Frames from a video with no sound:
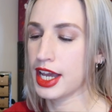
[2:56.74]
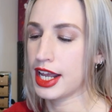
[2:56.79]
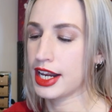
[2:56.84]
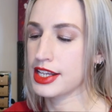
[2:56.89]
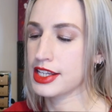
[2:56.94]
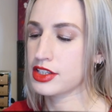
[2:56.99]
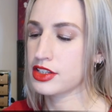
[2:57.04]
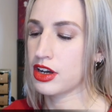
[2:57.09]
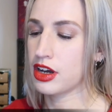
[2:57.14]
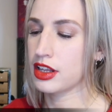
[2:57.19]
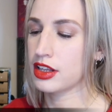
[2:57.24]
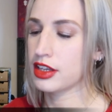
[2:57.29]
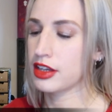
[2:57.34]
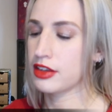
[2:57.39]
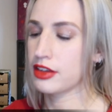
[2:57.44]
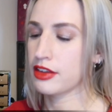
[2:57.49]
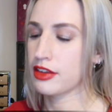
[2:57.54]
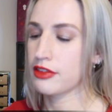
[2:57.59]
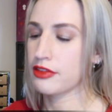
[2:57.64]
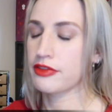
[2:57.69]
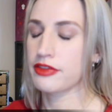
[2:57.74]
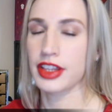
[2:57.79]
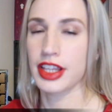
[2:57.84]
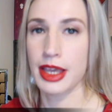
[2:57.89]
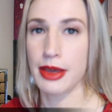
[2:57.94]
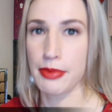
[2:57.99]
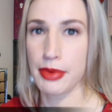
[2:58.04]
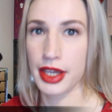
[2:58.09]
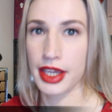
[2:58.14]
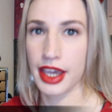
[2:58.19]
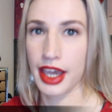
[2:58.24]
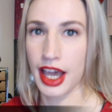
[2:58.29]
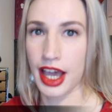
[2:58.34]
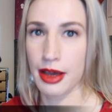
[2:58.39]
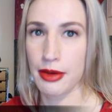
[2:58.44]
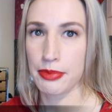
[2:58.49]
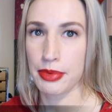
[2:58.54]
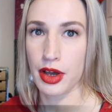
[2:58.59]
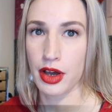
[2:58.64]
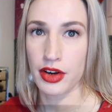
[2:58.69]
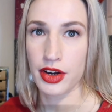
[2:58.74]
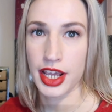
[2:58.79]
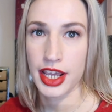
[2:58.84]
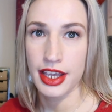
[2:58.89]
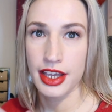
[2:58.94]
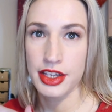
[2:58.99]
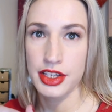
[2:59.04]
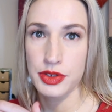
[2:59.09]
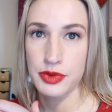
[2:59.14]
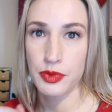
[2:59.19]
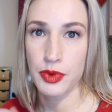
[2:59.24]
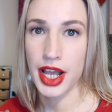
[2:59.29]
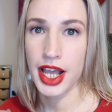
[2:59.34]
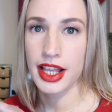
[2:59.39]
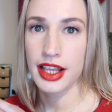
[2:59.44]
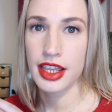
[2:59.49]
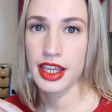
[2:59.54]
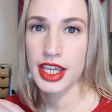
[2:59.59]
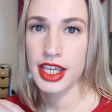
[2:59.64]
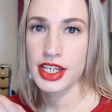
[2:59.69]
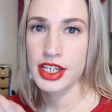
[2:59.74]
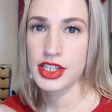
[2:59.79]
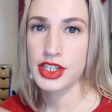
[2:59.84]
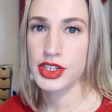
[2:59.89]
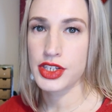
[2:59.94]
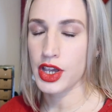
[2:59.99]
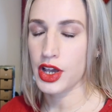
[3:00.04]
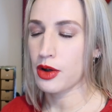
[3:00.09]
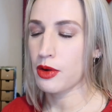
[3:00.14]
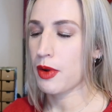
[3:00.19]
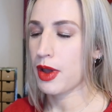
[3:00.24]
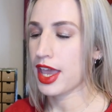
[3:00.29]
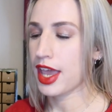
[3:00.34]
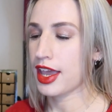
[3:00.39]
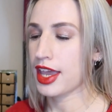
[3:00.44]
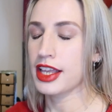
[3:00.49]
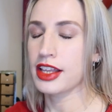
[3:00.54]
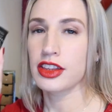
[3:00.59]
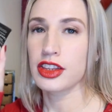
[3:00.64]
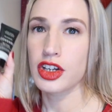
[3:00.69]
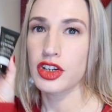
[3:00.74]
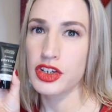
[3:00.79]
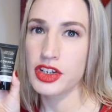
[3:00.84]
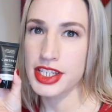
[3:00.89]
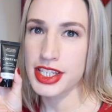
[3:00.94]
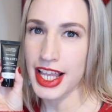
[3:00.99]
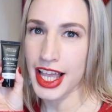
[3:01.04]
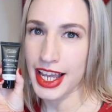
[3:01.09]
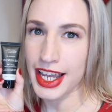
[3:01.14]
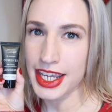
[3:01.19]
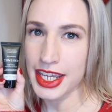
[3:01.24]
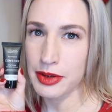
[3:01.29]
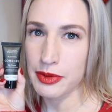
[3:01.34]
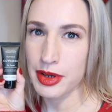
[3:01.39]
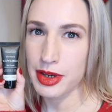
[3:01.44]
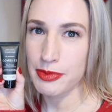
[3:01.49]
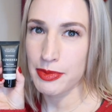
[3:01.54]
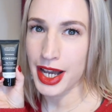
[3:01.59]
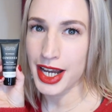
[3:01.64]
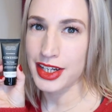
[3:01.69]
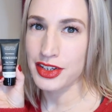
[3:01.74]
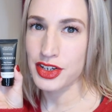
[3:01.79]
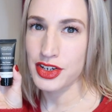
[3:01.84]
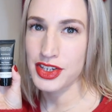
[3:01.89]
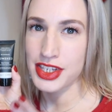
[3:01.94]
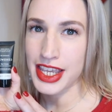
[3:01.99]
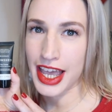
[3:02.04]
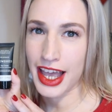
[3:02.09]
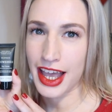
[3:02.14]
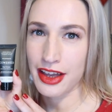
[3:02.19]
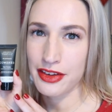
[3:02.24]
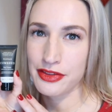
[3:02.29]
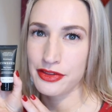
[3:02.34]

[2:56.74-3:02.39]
and it's got a little flip cap on it as well. So it looks like we might just get a